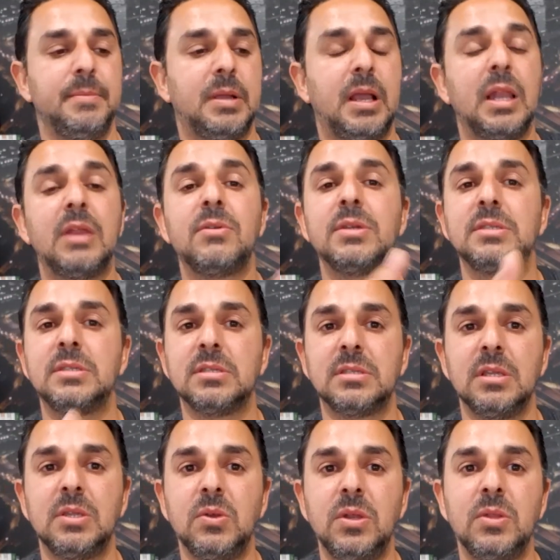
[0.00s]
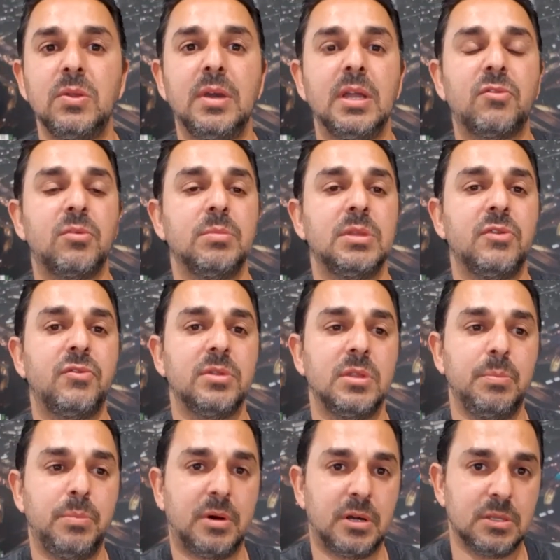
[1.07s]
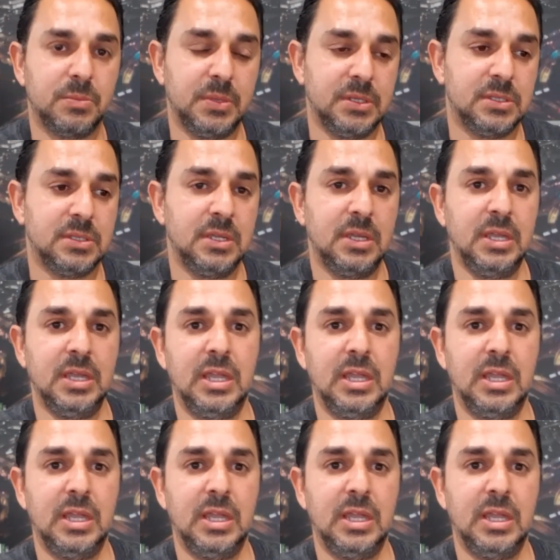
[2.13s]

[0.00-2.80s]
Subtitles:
clearances that you need to get from different departments,